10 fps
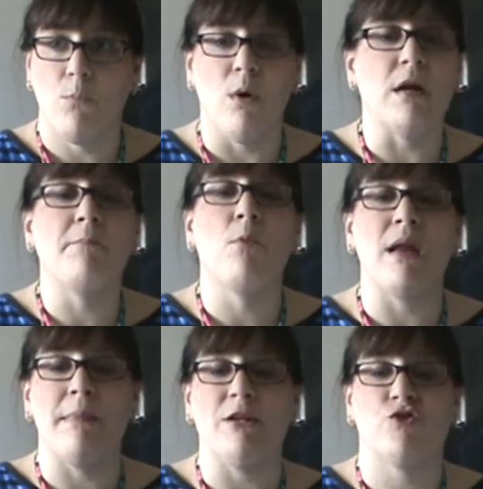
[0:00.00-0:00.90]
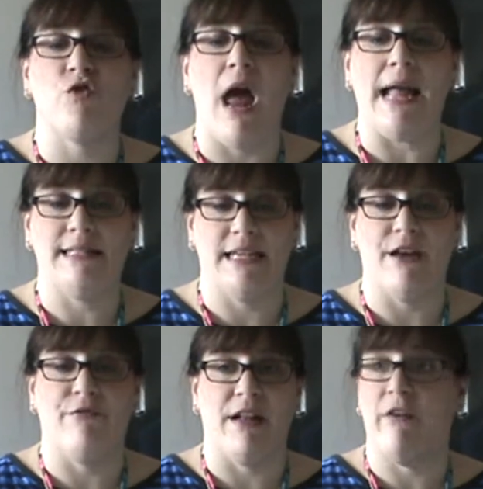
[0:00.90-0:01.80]
What am I trying to
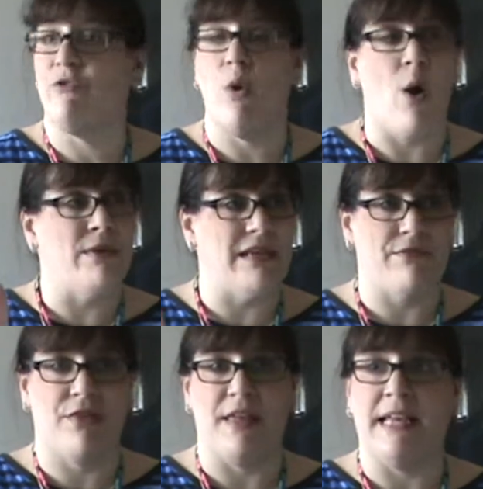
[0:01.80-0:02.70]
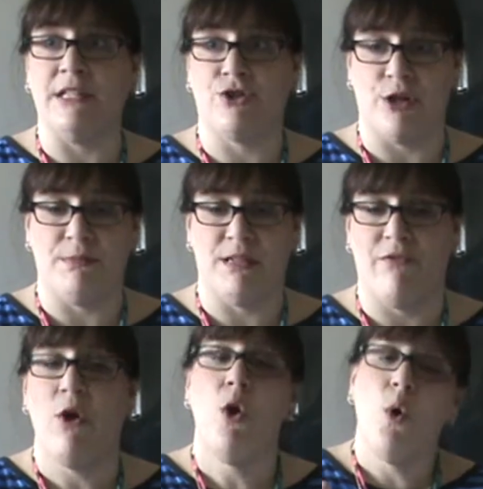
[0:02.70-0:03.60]
get rid of? You always have to think in terms
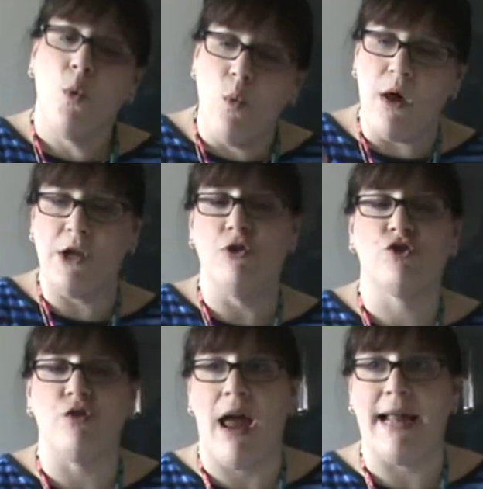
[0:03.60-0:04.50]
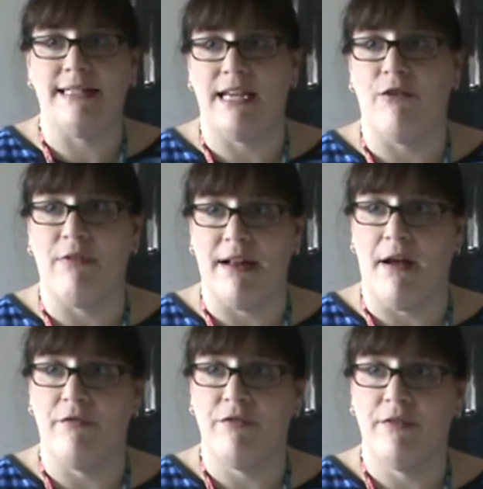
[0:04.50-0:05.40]
of what are you trying to get rid
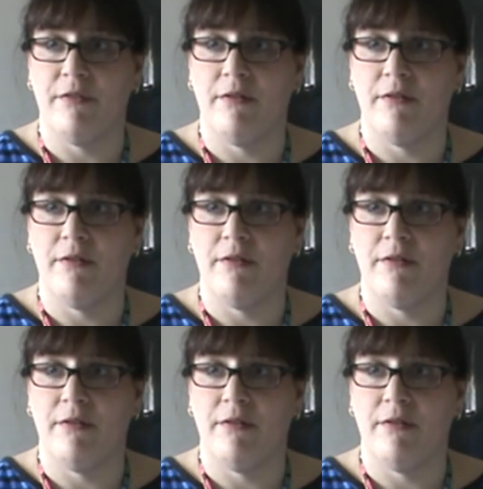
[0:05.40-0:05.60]
of?